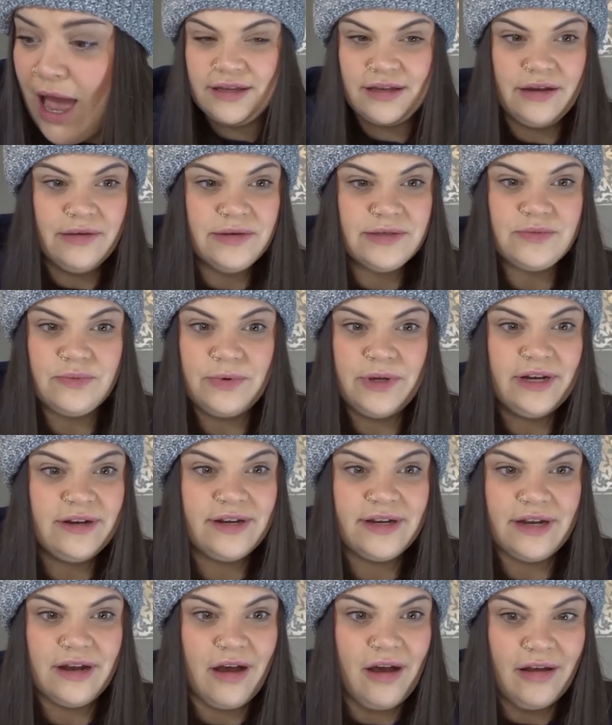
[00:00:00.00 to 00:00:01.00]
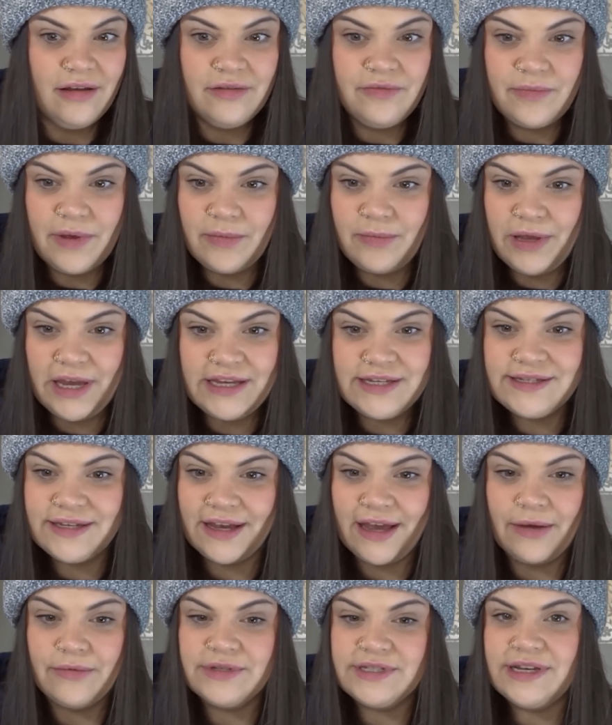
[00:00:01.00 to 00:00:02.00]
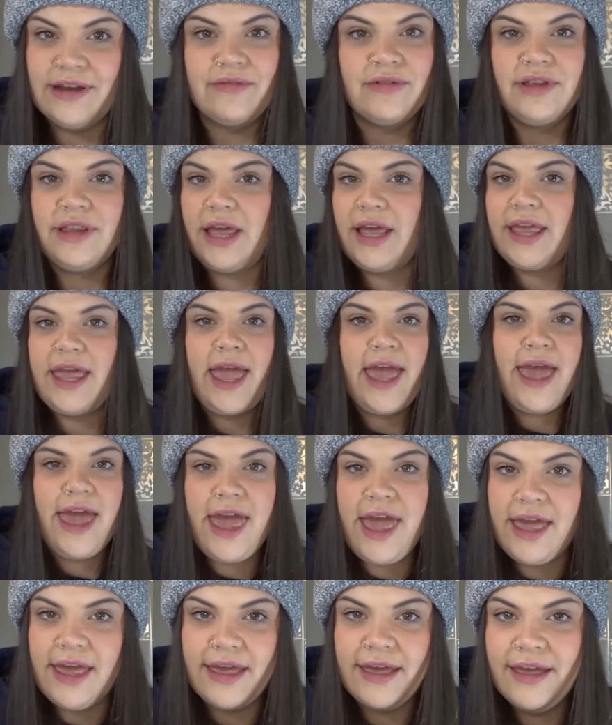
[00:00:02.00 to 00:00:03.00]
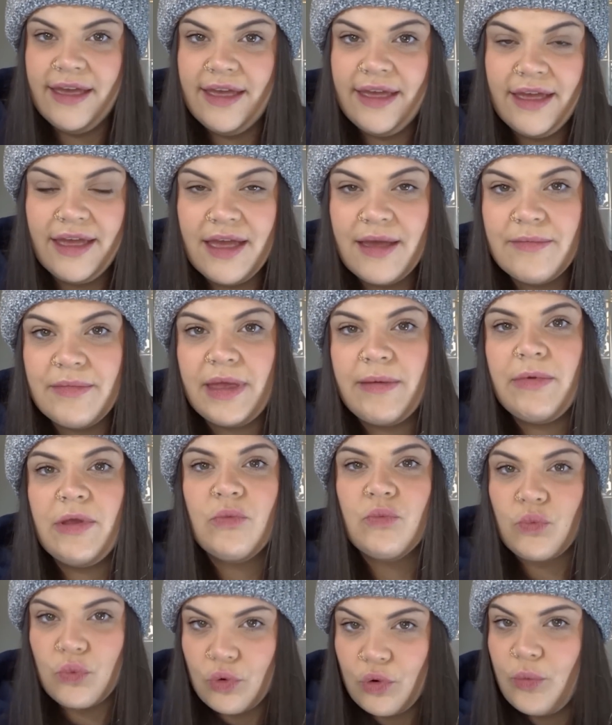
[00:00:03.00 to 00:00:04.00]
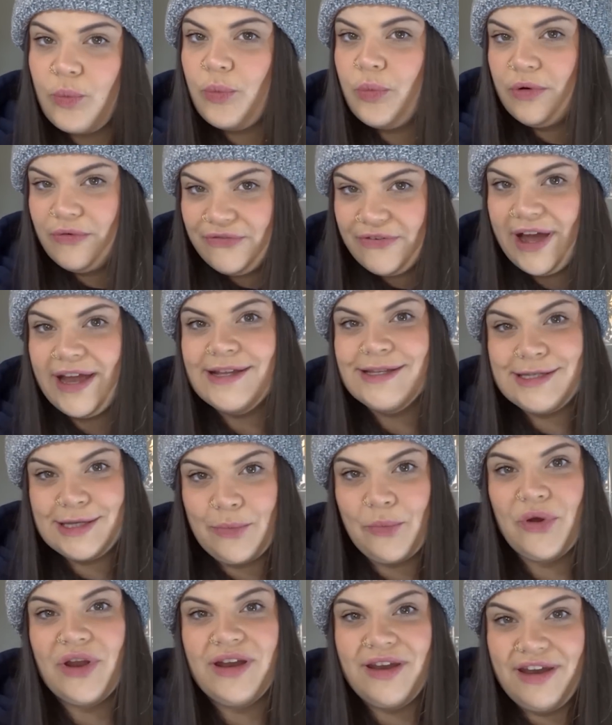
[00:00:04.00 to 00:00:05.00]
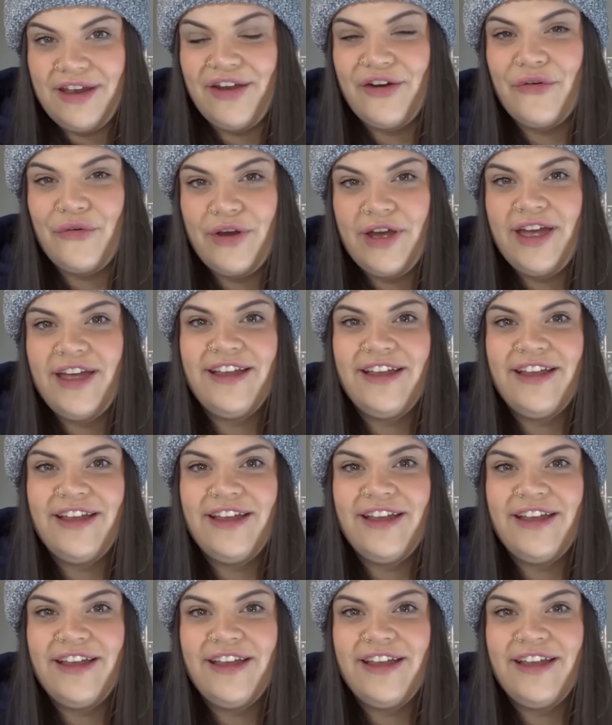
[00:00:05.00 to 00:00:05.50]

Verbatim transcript: You know, it was weird in all of my pacing. I was never like, hey, maybe Roop will find someone new.